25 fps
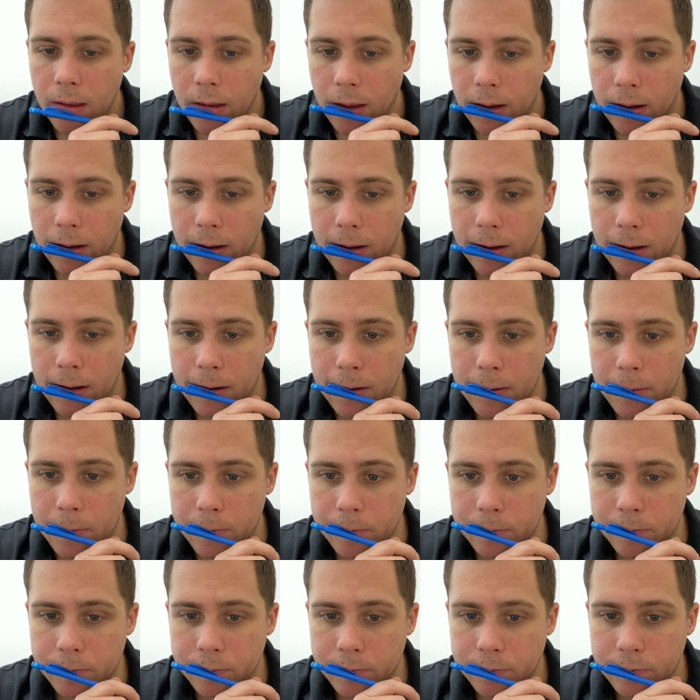So
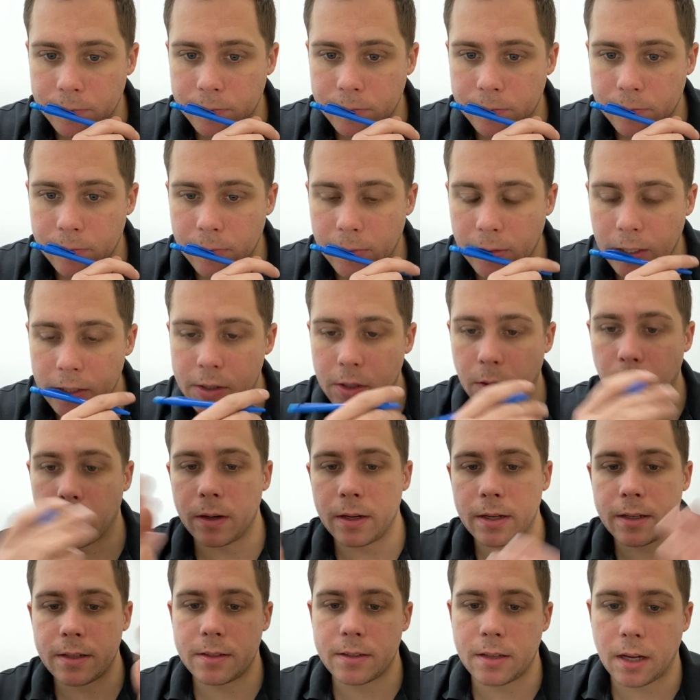I
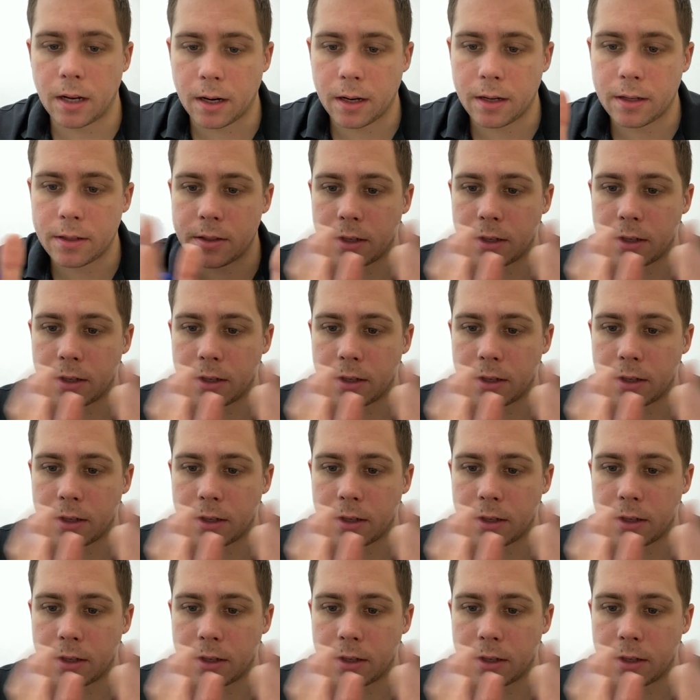wanted to